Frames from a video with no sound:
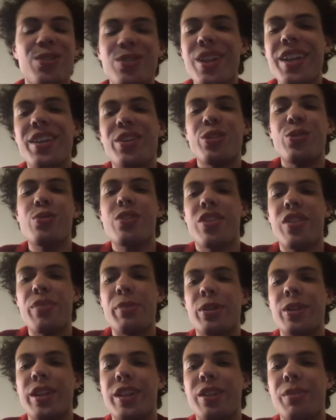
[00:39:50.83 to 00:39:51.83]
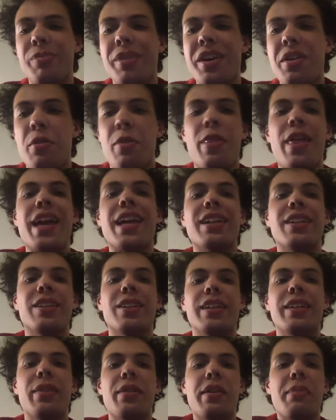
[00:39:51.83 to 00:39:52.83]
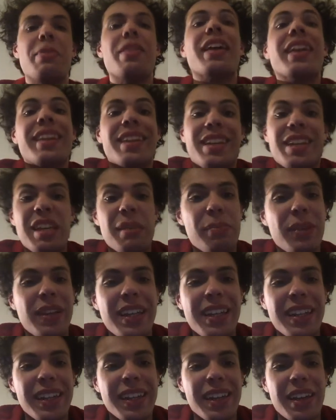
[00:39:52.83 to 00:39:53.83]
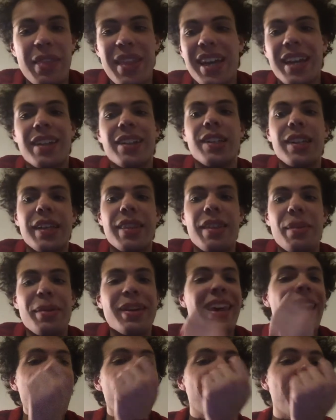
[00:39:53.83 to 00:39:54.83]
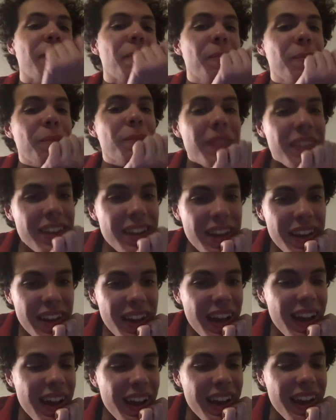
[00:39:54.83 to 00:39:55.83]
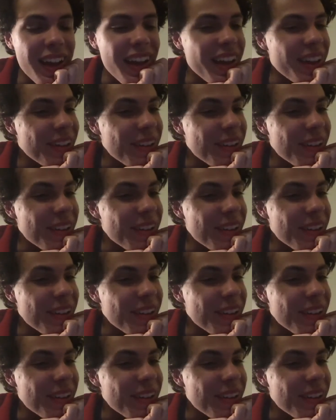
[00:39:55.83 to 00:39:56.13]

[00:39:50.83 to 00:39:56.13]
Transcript: use them a little bit, then clean them, then keep eating, and then clean them again. Uh,